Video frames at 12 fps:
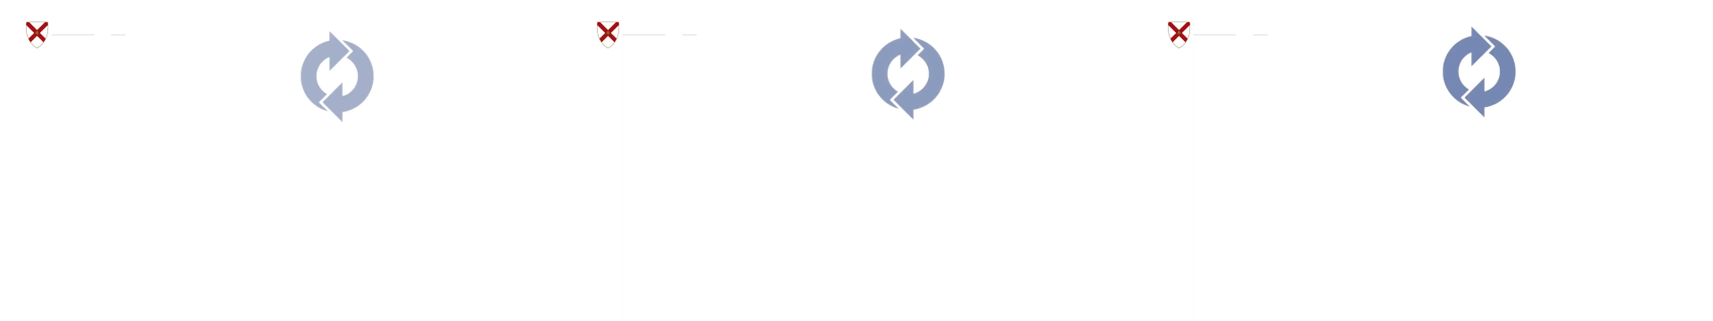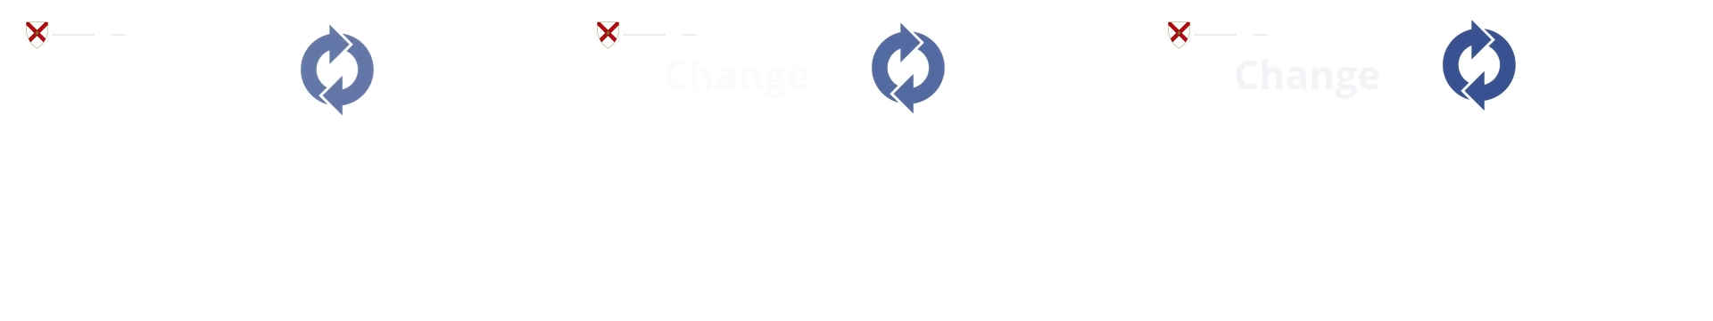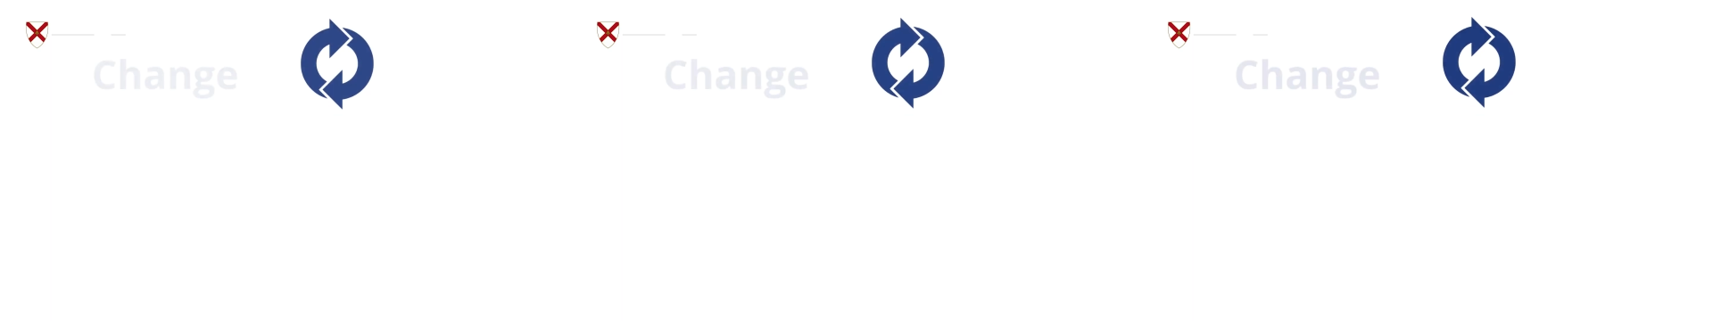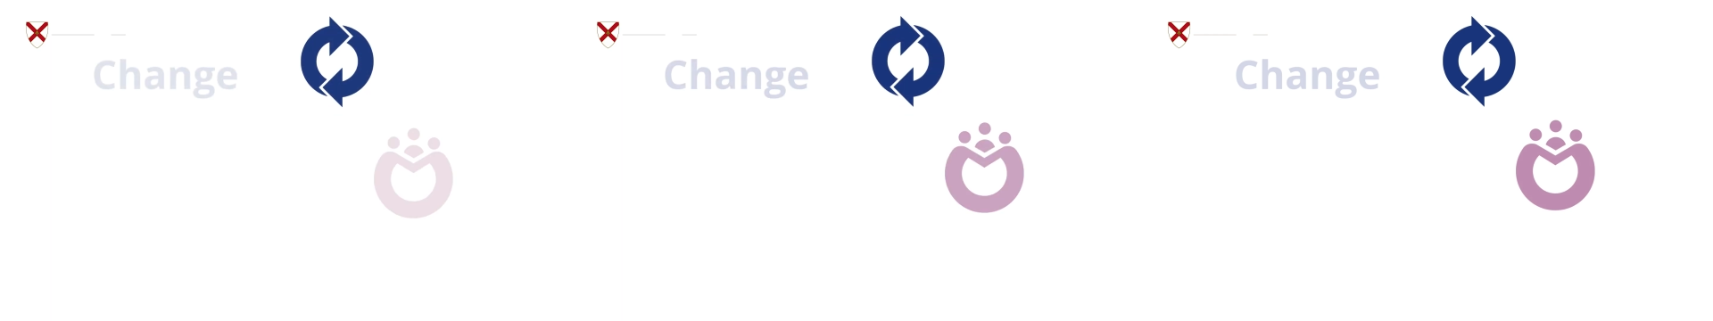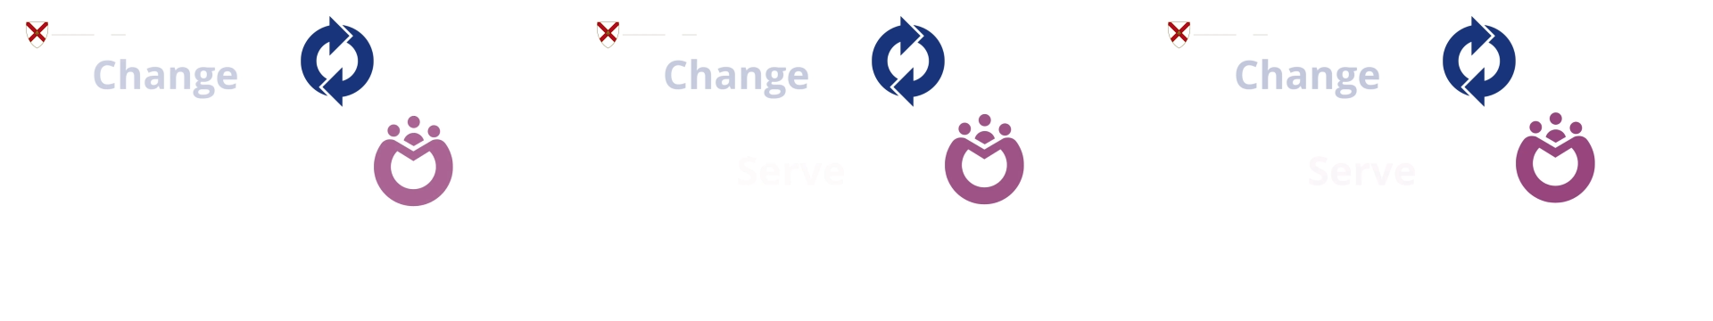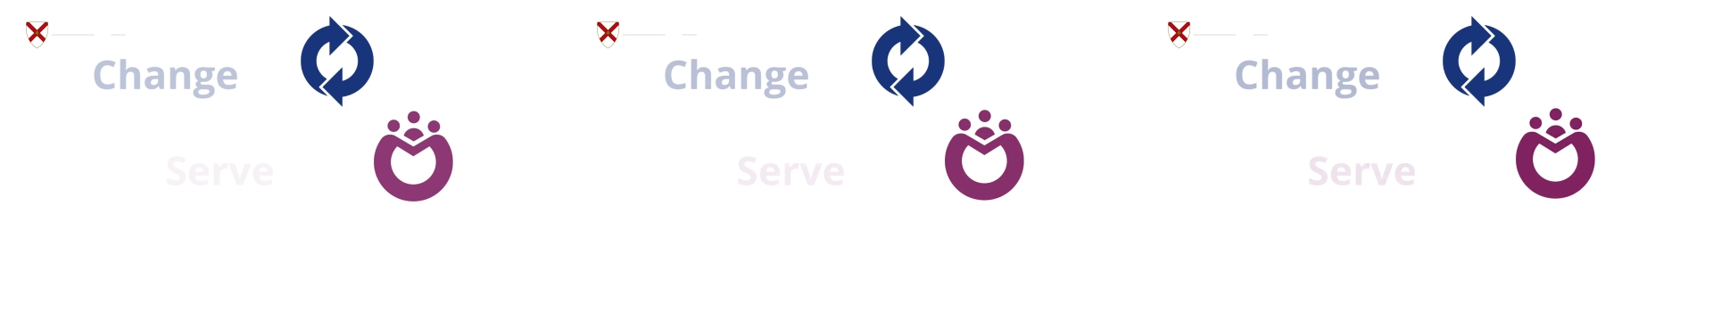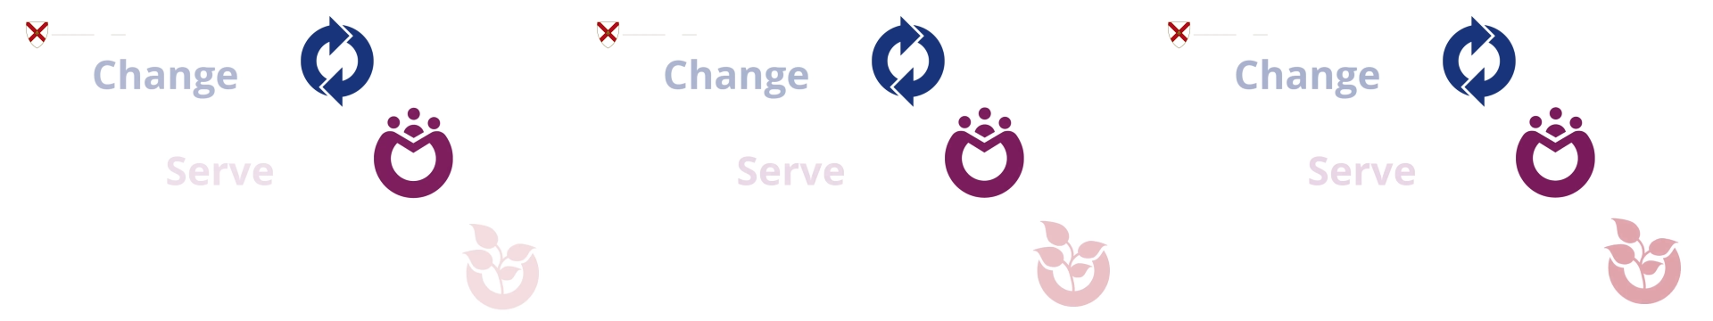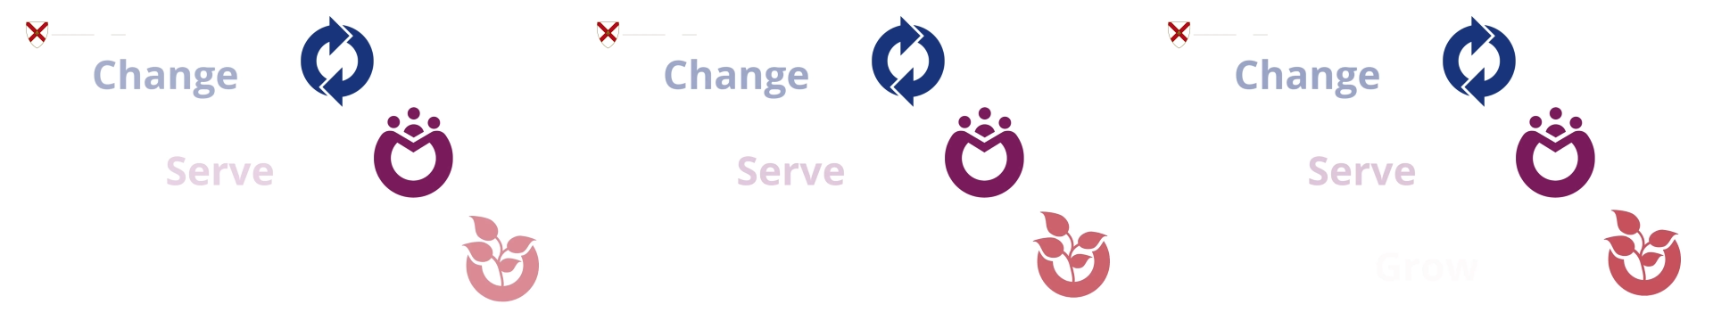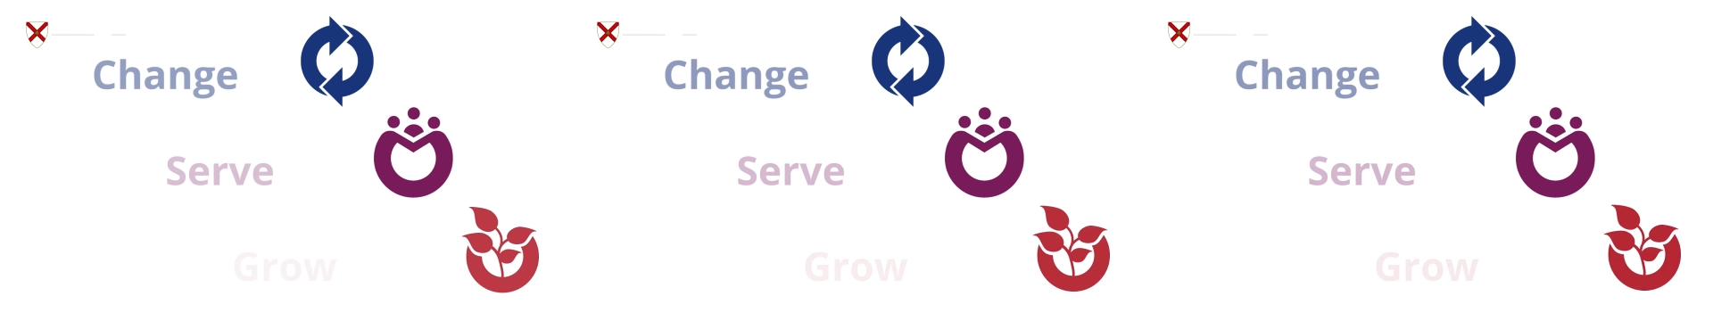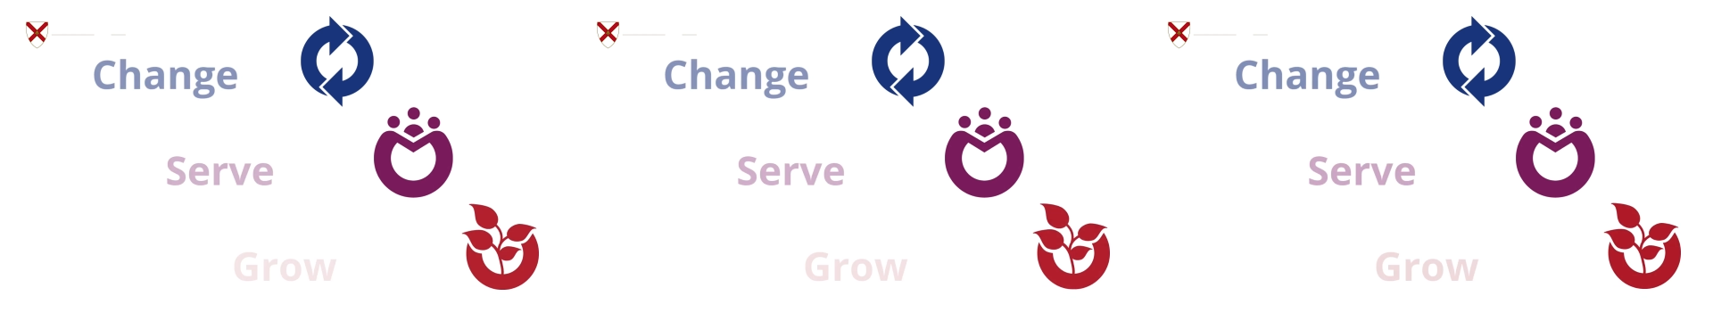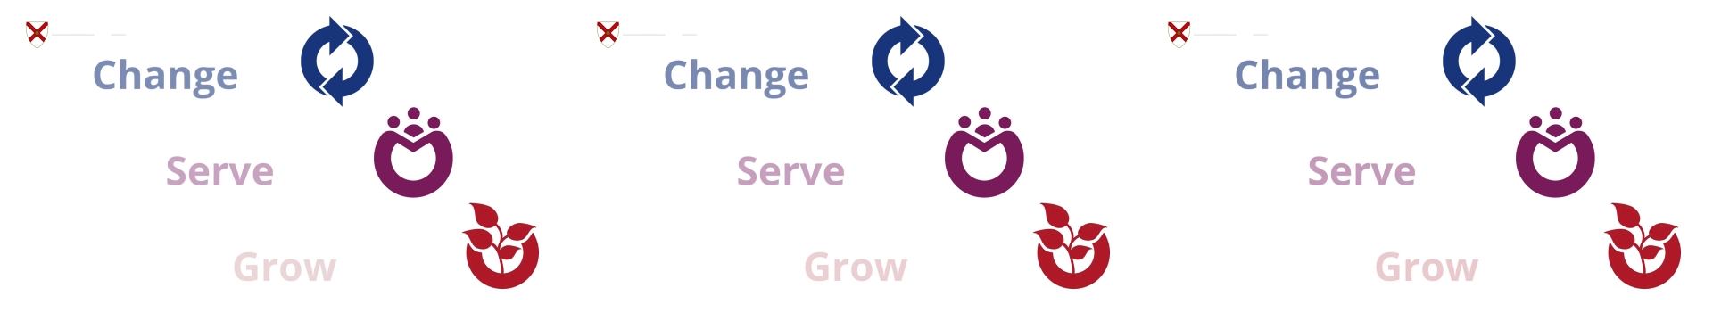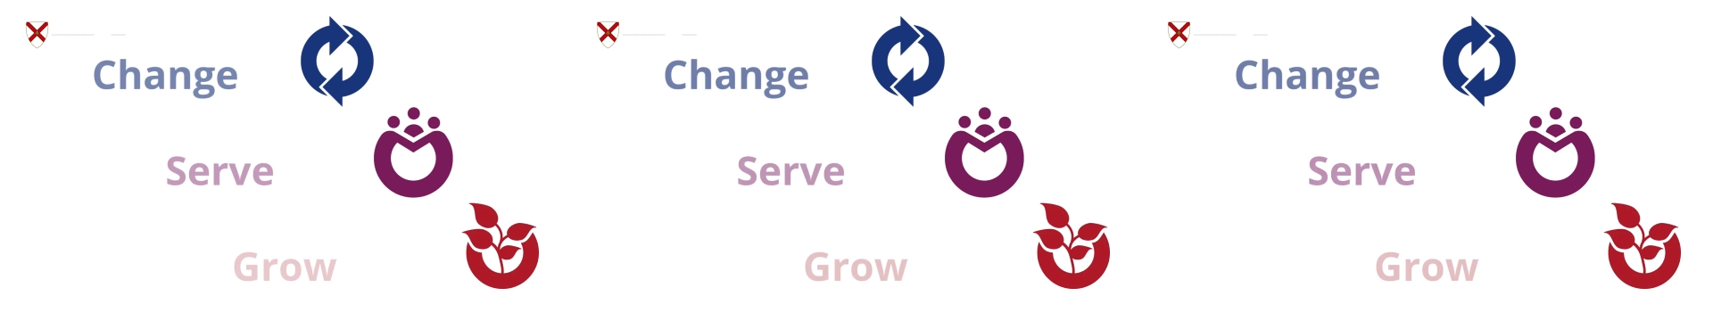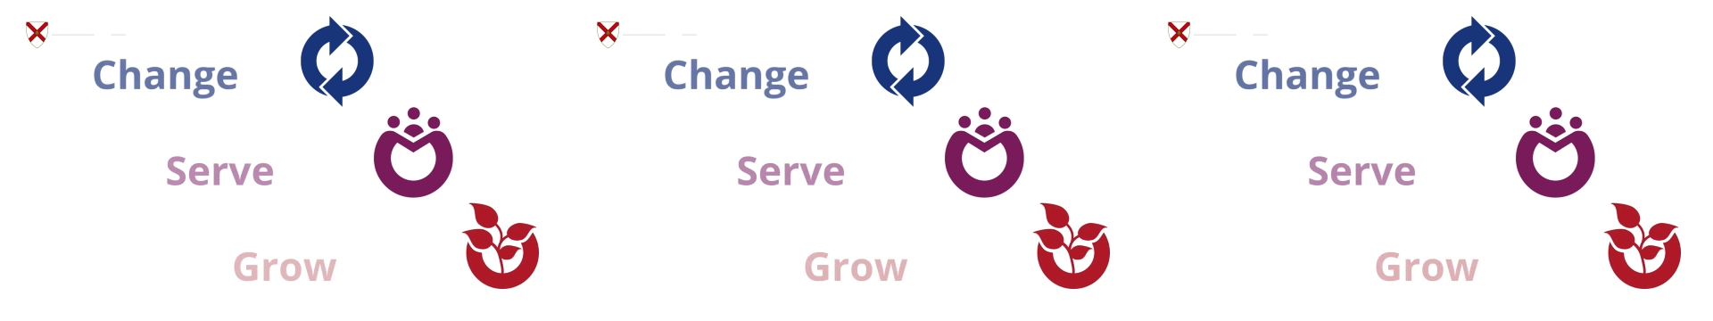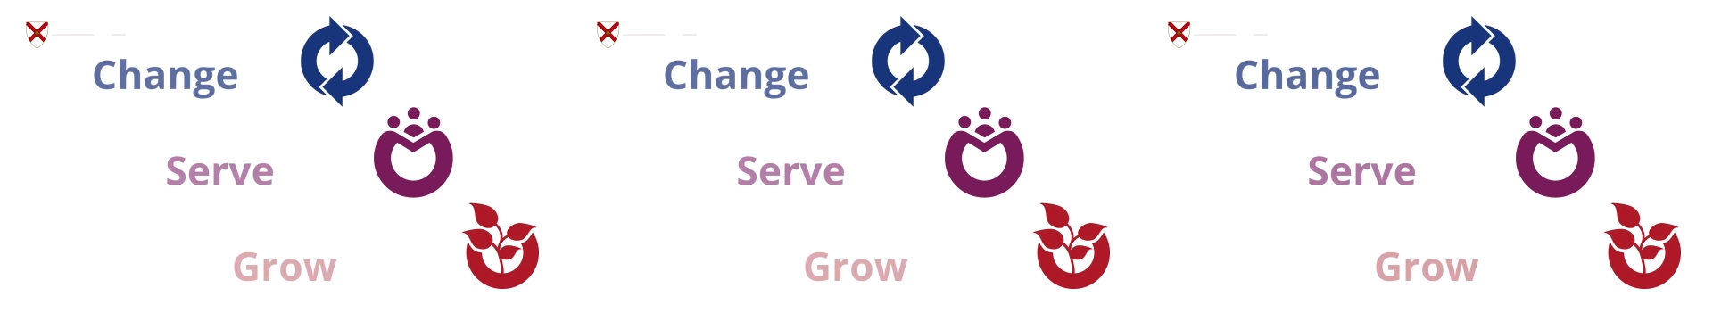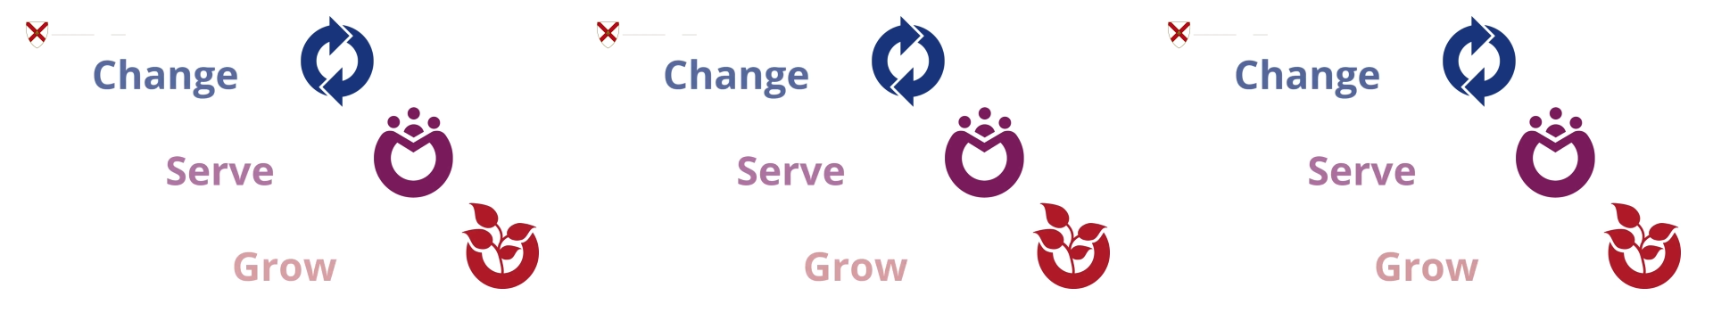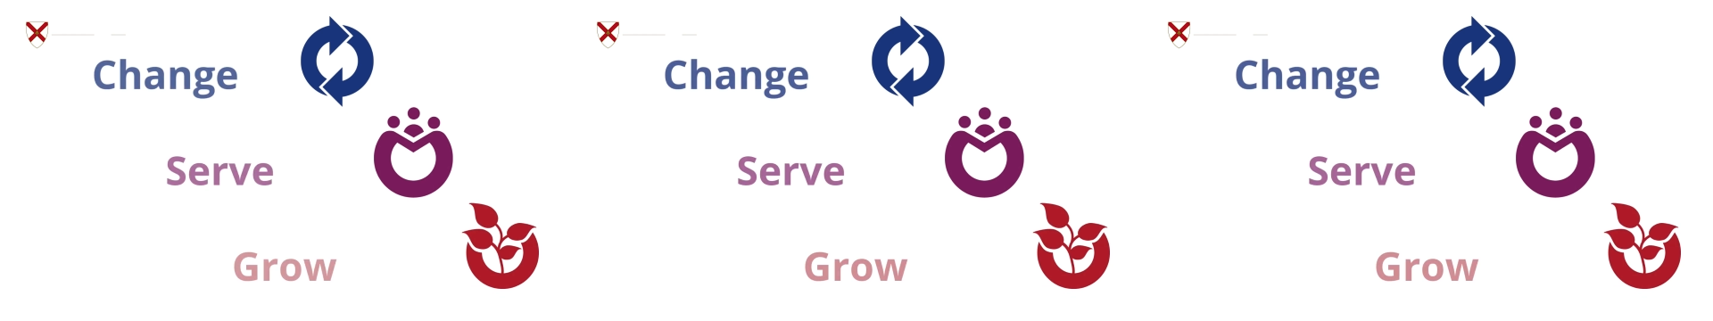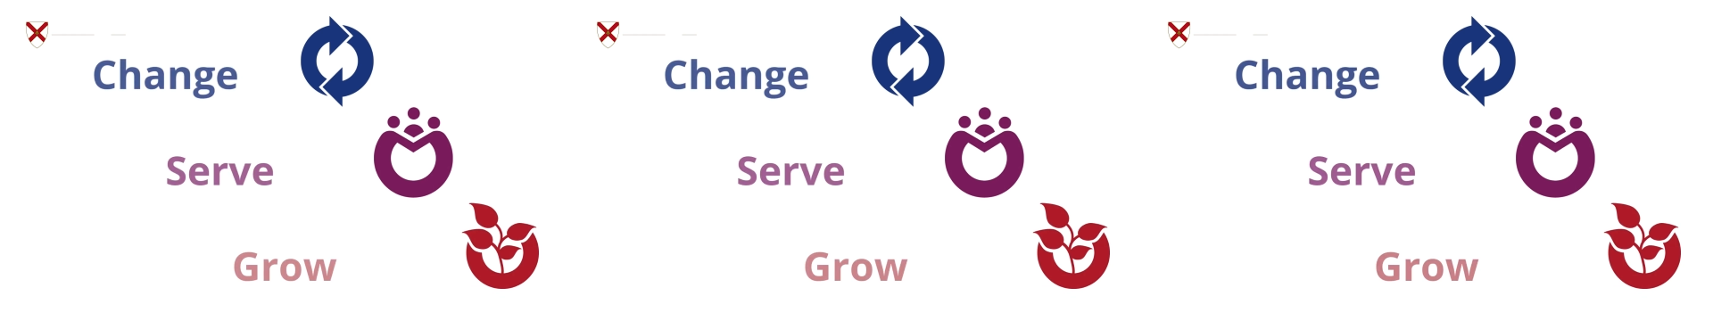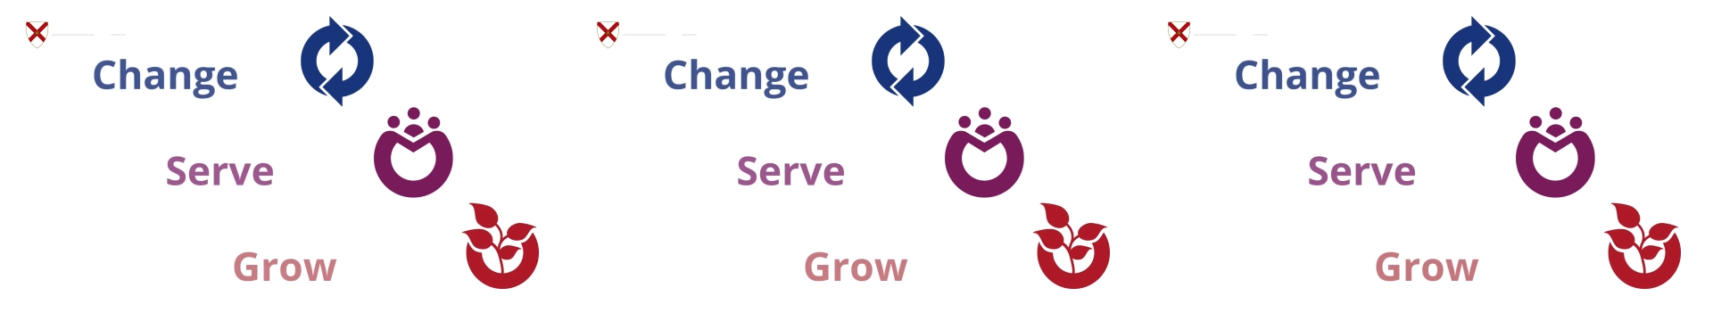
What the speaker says: [unreadable: no face in view]